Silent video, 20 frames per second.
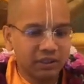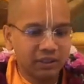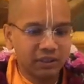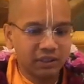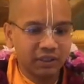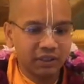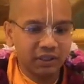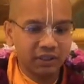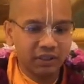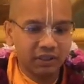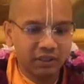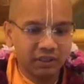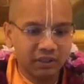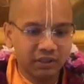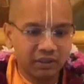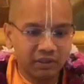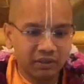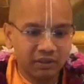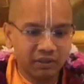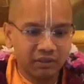
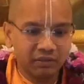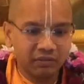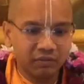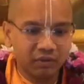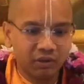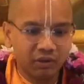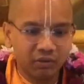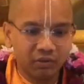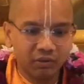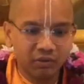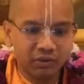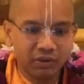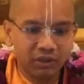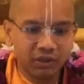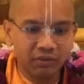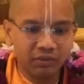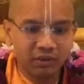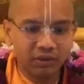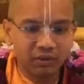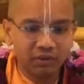and whatever was
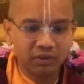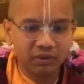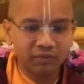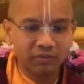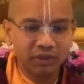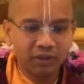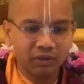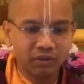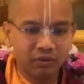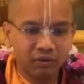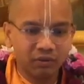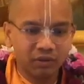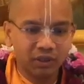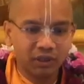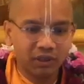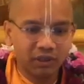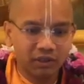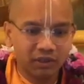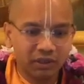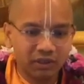given to him, he took
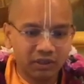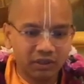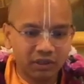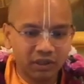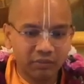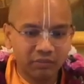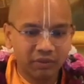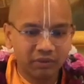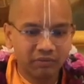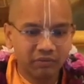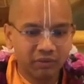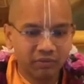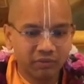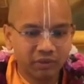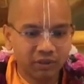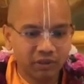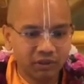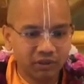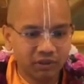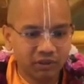that it's coming from
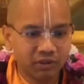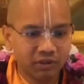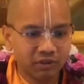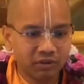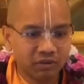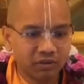his